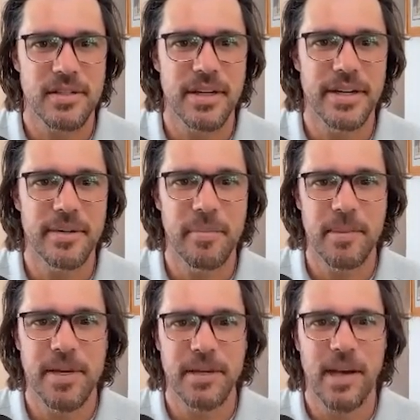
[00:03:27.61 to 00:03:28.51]
Uh,
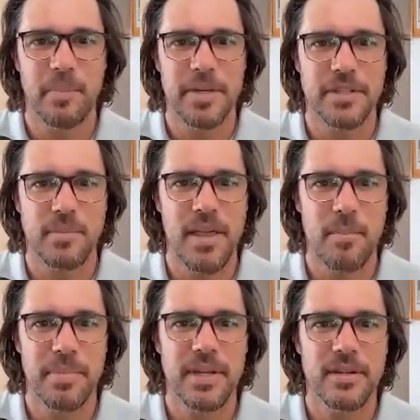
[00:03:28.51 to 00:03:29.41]
maybe it got pinched by the
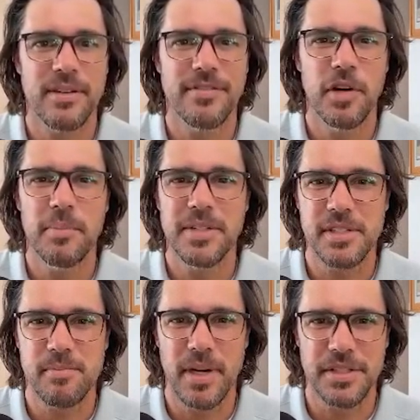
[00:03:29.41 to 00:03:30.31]

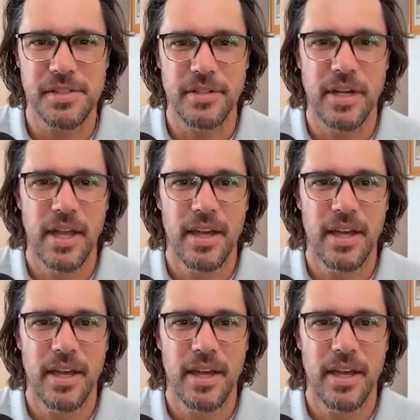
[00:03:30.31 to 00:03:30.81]
piriformis muscle.